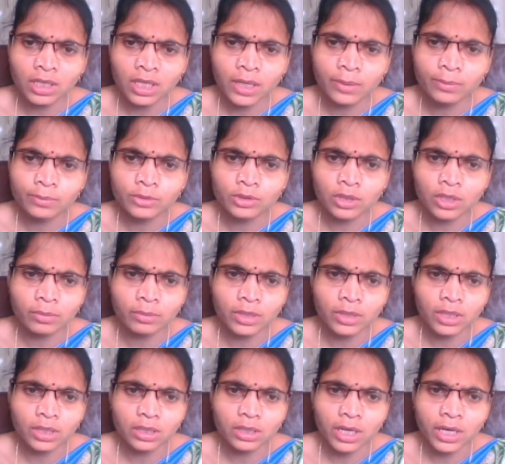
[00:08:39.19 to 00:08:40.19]

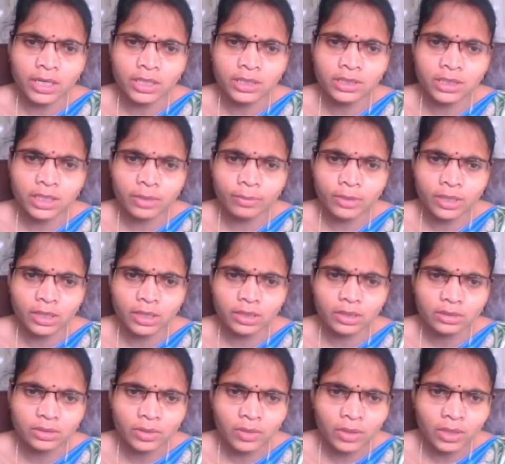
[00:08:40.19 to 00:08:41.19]
adsorbate.
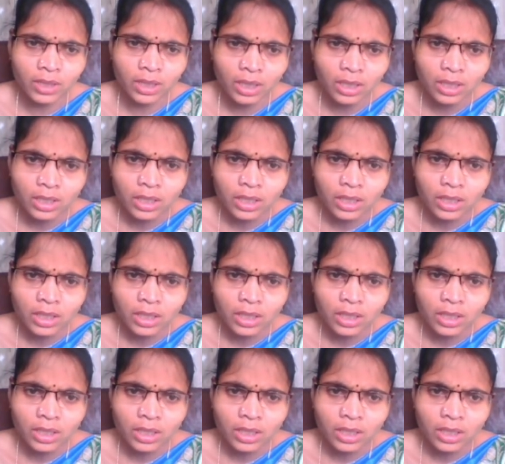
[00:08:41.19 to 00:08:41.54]
Okay.